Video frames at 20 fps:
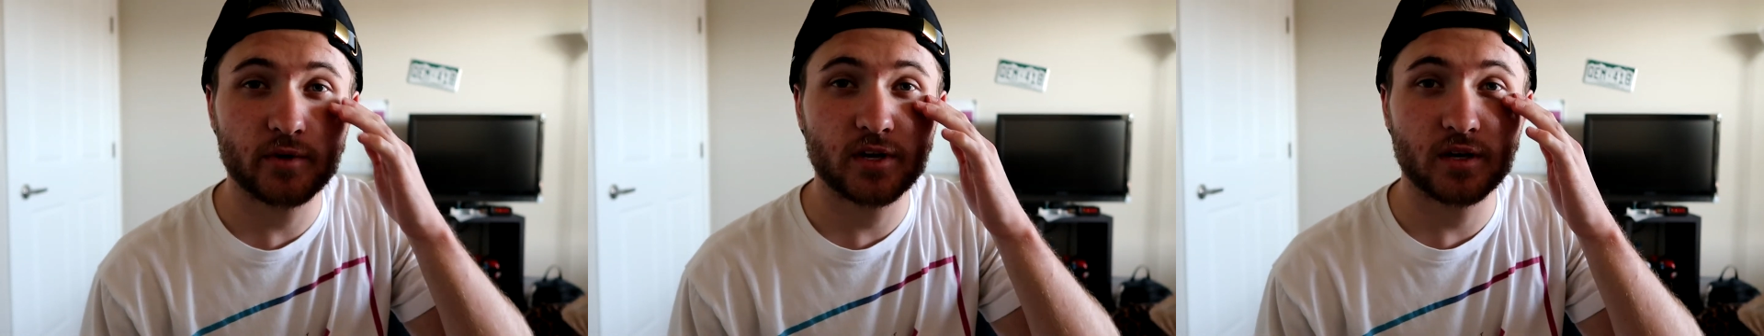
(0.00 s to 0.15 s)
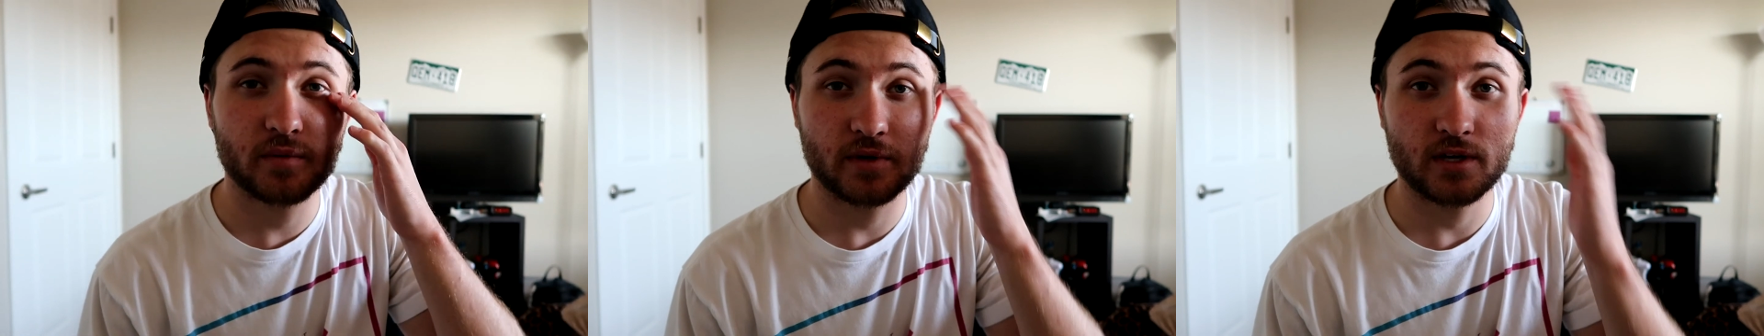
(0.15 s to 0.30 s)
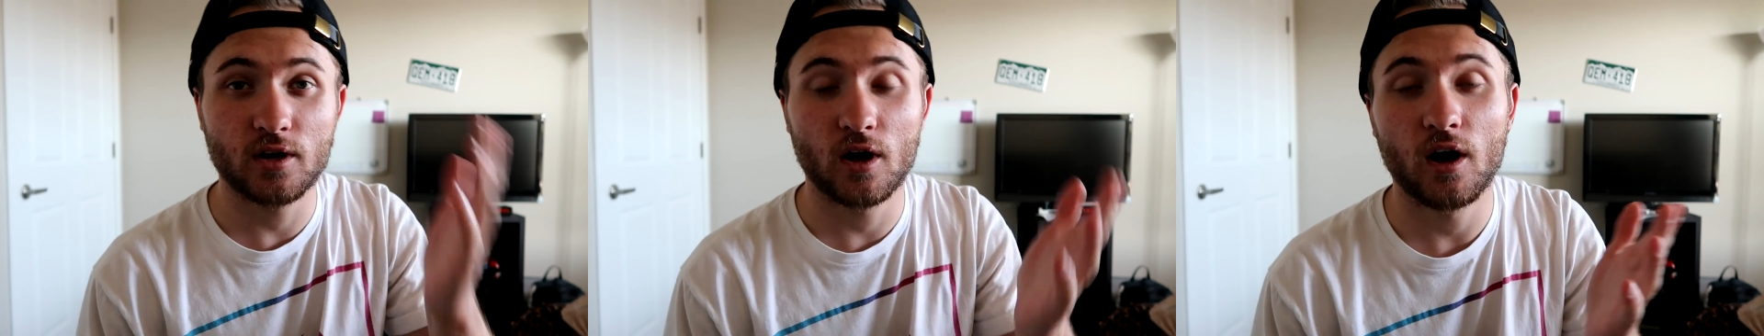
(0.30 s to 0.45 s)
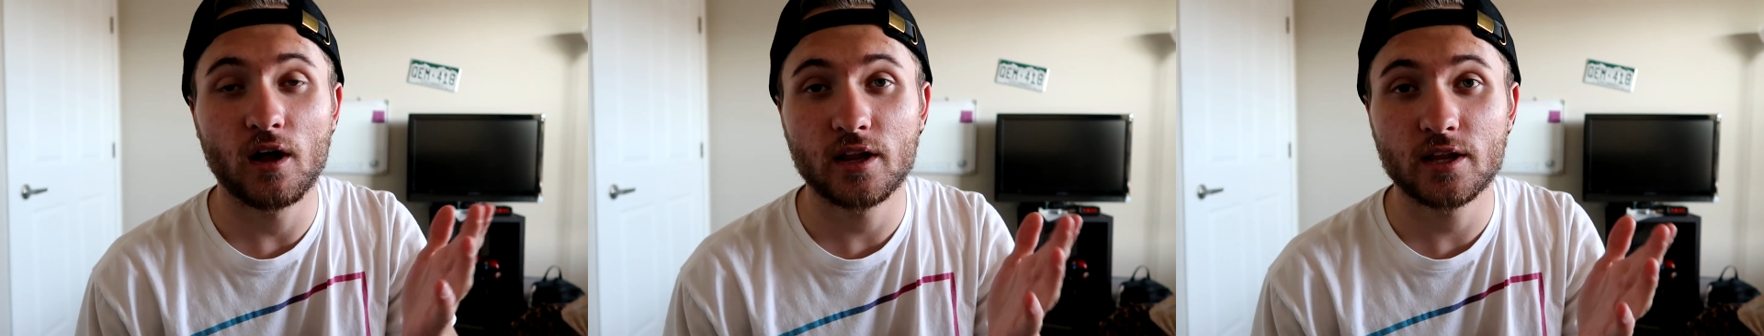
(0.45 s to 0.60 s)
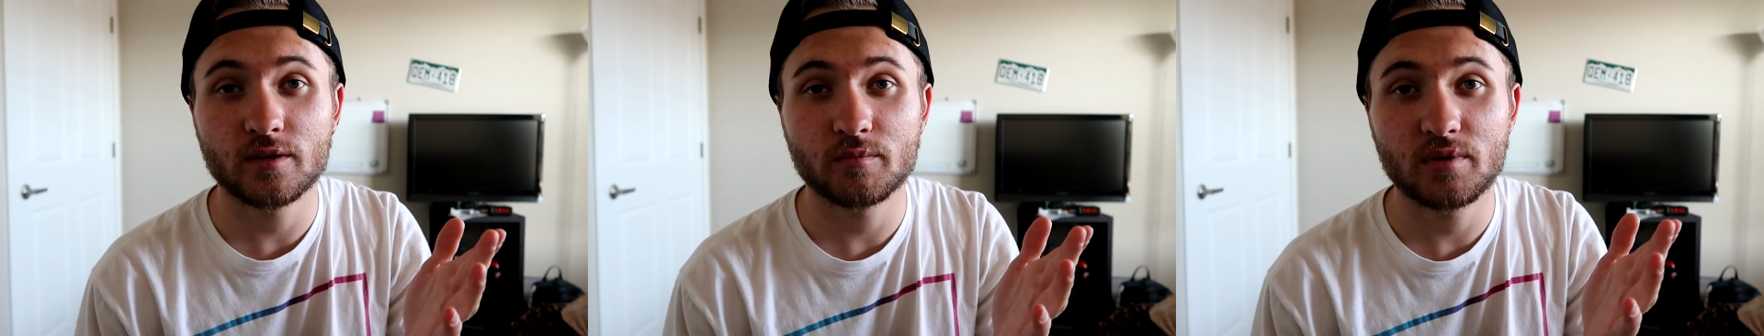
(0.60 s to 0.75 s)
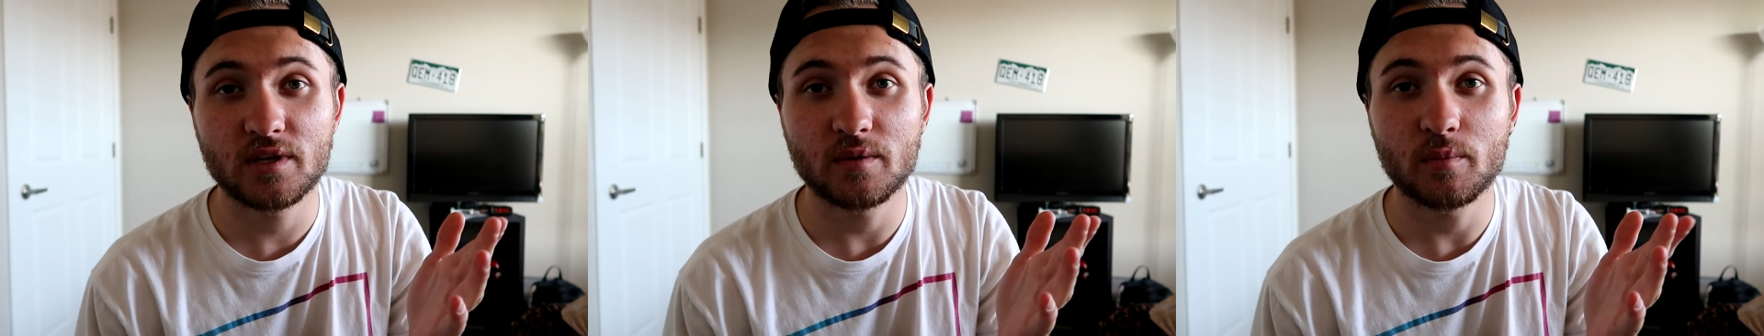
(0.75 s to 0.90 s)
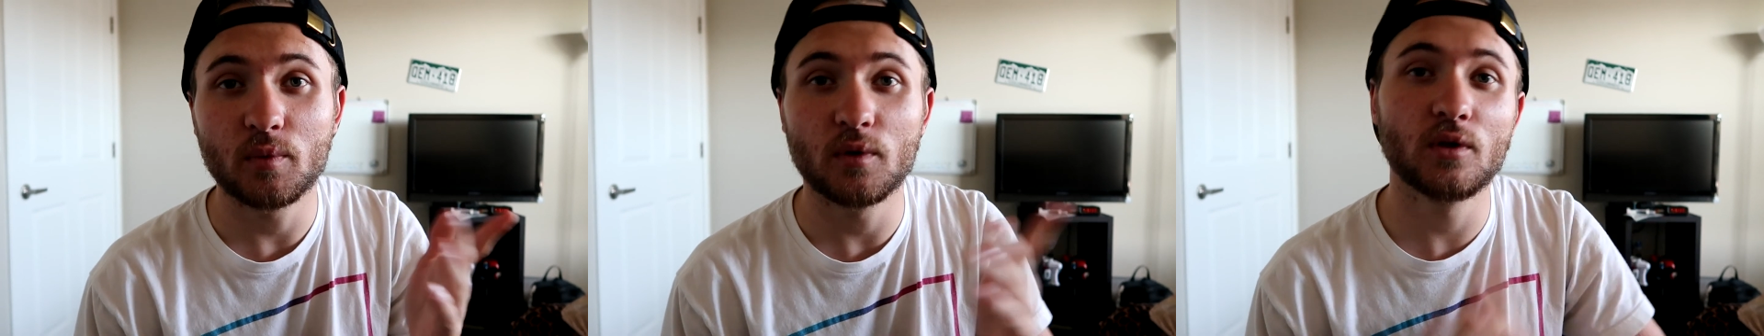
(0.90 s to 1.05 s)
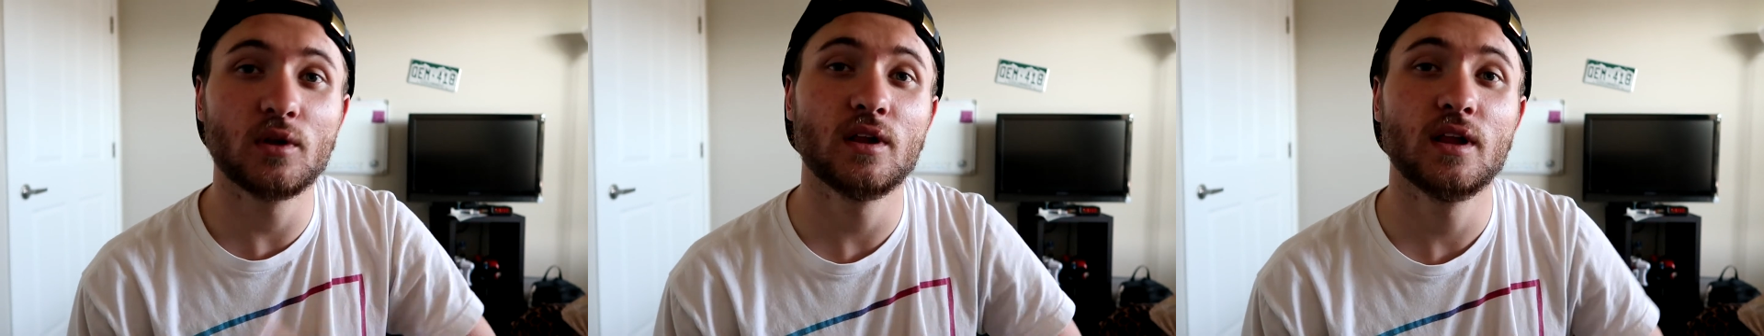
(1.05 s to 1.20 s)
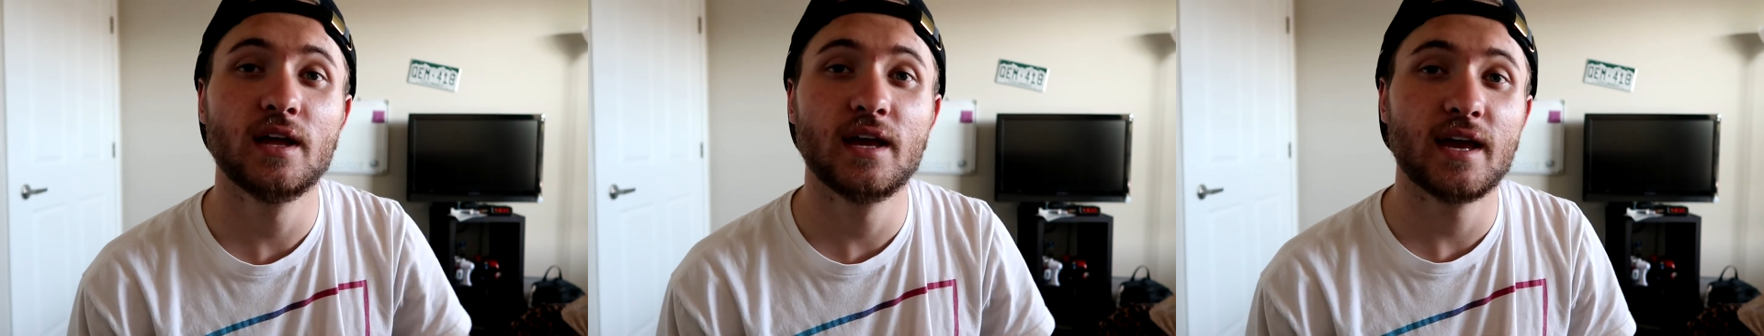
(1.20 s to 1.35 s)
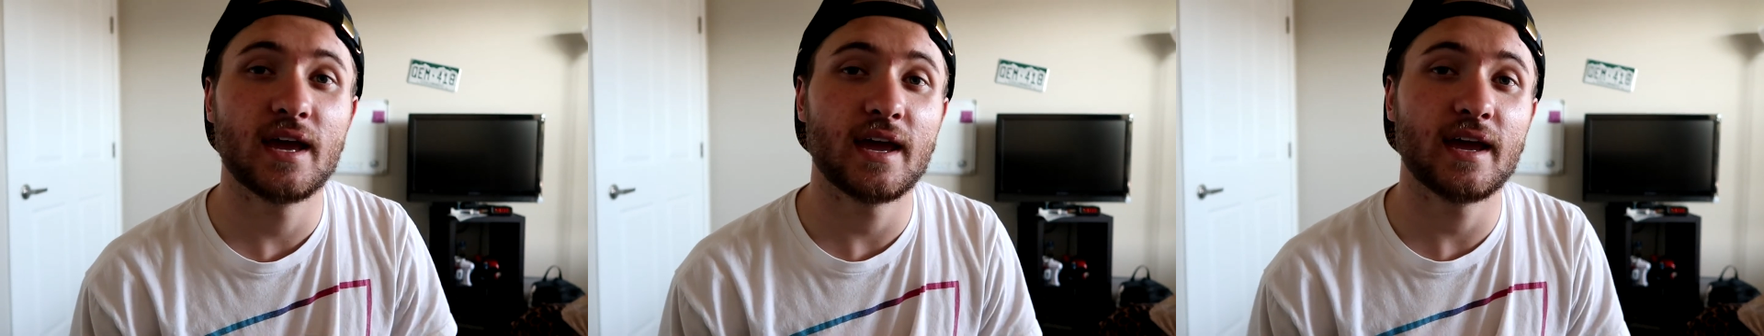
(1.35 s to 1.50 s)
gonna be calling people